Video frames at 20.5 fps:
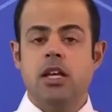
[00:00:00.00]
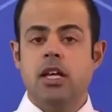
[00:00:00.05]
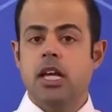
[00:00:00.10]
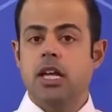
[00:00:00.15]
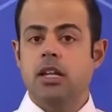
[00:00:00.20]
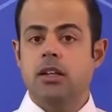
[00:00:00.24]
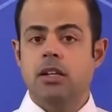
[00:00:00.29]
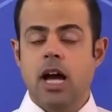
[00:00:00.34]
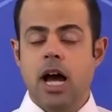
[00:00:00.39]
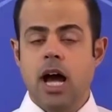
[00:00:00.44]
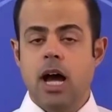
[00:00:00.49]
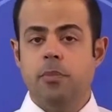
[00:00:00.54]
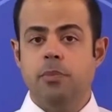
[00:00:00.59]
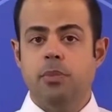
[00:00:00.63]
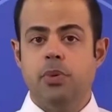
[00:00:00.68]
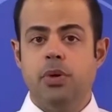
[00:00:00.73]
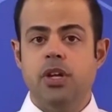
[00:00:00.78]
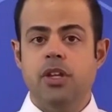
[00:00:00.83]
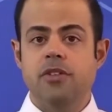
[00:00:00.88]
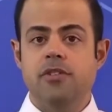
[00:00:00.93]
In
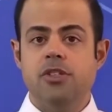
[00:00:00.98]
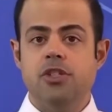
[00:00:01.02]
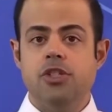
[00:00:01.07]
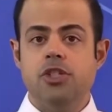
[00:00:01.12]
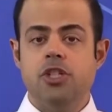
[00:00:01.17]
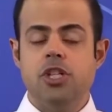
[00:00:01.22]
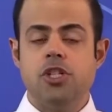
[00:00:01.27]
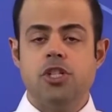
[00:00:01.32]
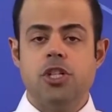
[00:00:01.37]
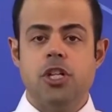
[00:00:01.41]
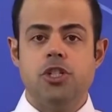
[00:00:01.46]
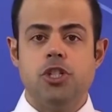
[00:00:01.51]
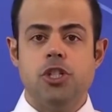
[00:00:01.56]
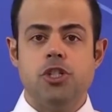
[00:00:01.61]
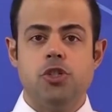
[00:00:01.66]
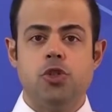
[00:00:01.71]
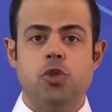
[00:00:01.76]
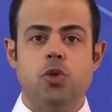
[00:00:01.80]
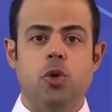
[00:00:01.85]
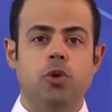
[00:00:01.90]
previous sheets I
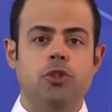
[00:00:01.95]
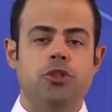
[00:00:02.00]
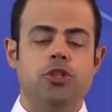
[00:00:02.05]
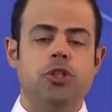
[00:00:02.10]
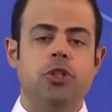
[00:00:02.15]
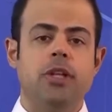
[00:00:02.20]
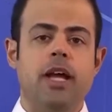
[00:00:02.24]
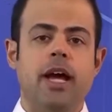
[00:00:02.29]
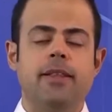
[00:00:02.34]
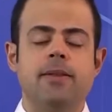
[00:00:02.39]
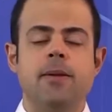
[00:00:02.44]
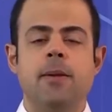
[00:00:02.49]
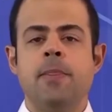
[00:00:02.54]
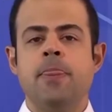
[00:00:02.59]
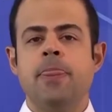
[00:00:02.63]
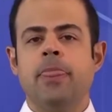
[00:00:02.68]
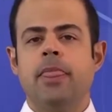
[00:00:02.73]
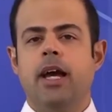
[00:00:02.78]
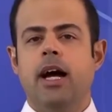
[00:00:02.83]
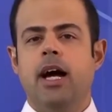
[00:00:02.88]
just told you that
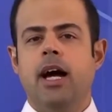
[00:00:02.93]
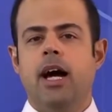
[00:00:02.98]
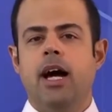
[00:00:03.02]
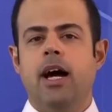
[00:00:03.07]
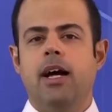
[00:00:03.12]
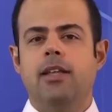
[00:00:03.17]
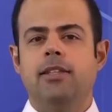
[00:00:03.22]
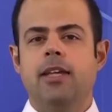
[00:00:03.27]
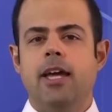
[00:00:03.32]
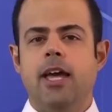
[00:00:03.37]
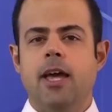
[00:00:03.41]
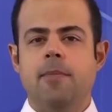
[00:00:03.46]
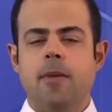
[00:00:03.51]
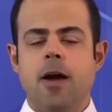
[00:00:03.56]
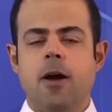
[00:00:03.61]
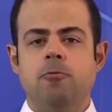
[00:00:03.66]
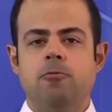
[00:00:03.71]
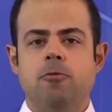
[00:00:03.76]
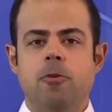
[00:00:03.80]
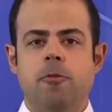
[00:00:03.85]
the
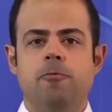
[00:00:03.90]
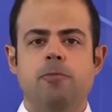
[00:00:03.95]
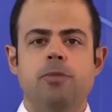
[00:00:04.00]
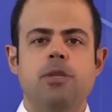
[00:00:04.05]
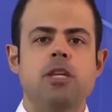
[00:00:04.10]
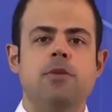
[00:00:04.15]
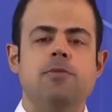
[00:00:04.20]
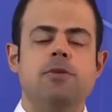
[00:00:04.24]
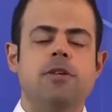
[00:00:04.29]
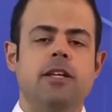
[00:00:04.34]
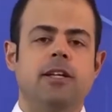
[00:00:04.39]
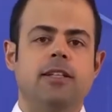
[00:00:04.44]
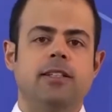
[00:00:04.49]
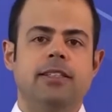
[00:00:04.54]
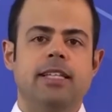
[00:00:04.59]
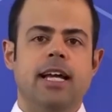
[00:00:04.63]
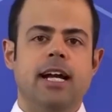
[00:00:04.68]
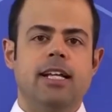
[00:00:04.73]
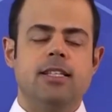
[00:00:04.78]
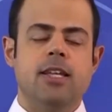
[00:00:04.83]
amount of
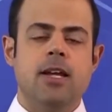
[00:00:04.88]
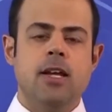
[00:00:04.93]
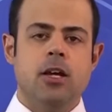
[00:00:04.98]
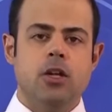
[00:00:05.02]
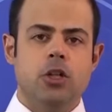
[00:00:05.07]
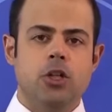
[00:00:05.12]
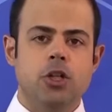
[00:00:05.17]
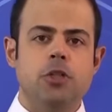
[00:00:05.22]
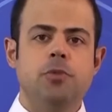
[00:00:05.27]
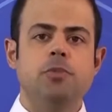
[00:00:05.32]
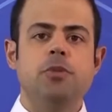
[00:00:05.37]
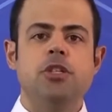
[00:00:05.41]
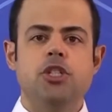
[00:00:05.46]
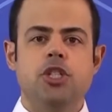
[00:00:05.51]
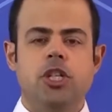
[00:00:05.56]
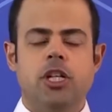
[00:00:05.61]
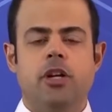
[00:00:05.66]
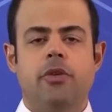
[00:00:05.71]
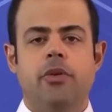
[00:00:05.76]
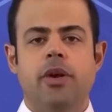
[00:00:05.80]
PPL that could be
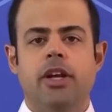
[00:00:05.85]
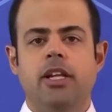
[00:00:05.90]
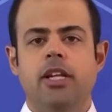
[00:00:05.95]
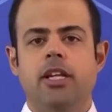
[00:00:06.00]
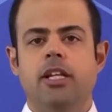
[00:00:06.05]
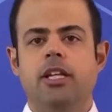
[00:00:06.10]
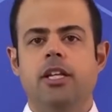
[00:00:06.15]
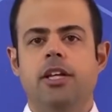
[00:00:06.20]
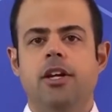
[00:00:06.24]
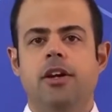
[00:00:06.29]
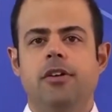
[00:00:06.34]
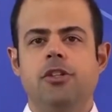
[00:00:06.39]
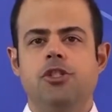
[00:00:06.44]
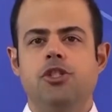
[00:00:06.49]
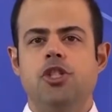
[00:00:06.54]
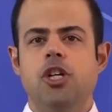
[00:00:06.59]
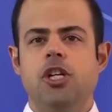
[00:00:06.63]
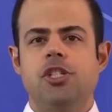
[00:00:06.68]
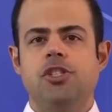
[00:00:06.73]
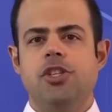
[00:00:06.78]
generated here
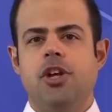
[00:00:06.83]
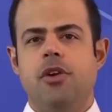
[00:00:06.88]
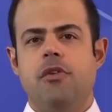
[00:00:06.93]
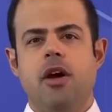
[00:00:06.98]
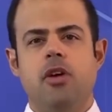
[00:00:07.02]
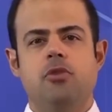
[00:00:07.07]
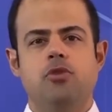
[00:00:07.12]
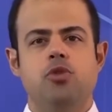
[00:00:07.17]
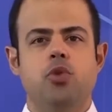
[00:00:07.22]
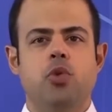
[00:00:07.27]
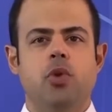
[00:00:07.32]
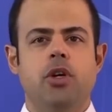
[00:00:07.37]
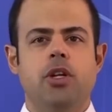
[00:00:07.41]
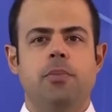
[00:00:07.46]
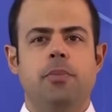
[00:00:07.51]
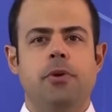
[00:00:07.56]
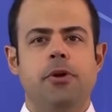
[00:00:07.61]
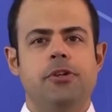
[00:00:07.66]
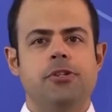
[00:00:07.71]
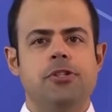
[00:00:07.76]
is just around
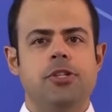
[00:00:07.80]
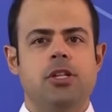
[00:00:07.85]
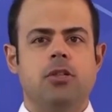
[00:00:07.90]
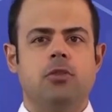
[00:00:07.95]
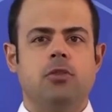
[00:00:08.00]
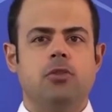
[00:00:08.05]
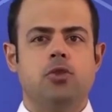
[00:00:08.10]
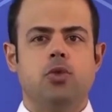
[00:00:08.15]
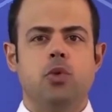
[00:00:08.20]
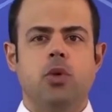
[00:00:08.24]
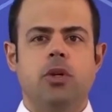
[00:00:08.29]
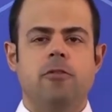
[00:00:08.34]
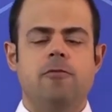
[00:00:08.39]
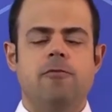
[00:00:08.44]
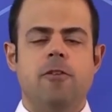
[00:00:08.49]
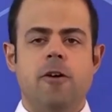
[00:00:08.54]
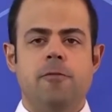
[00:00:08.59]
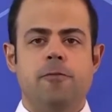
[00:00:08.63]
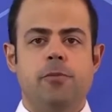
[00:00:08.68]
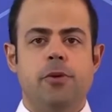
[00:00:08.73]
20% or
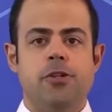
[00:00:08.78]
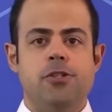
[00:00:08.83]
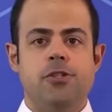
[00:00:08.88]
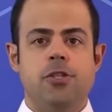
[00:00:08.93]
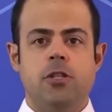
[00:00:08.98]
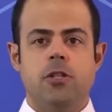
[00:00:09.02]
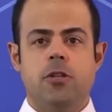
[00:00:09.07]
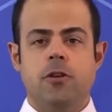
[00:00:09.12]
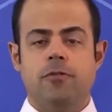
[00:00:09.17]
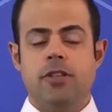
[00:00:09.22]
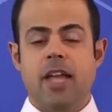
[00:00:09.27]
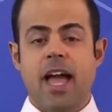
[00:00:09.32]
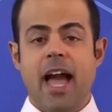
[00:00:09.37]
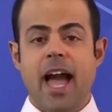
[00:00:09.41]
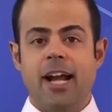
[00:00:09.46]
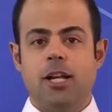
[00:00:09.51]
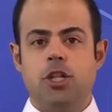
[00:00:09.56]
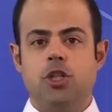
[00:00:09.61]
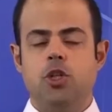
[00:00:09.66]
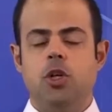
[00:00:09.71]
25% of the
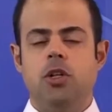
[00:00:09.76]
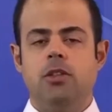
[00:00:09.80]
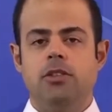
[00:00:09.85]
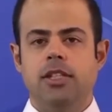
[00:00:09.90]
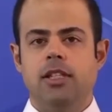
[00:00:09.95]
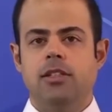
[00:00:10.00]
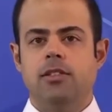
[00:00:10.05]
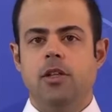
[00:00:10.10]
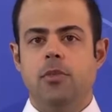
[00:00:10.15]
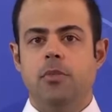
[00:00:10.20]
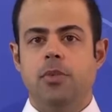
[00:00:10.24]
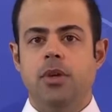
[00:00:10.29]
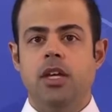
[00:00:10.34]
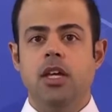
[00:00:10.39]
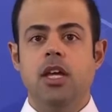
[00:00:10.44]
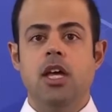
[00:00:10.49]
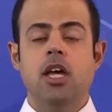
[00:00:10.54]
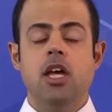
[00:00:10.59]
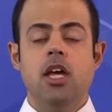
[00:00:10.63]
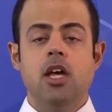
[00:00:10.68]
actual delta
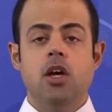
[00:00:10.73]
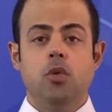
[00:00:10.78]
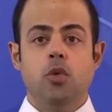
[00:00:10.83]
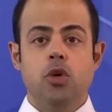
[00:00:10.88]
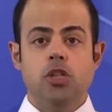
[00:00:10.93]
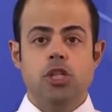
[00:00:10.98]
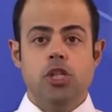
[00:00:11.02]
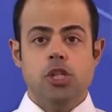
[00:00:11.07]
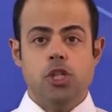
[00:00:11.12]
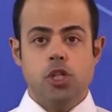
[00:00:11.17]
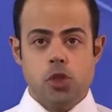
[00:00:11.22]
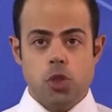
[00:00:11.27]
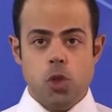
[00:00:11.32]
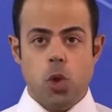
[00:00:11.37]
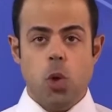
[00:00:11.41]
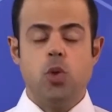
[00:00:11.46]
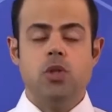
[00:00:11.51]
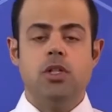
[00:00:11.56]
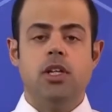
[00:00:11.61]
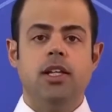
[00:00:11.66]
P, which is
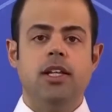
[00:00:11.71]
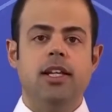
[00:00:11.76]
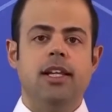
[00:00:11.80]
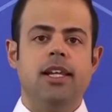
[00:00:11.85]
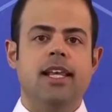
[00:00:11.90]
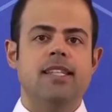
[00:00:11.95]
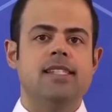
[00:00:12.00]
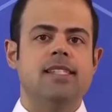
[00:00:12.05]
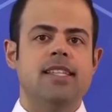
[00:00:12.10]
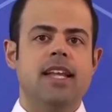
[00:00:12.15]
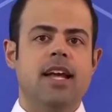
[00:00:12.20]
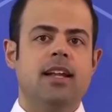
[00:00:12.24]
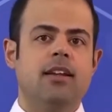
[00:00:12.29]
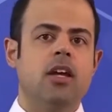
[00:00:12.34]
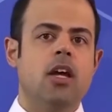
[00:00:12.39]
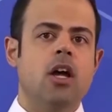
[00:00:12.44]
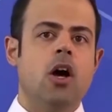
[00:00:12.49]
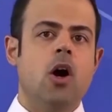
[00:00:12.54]
totally less than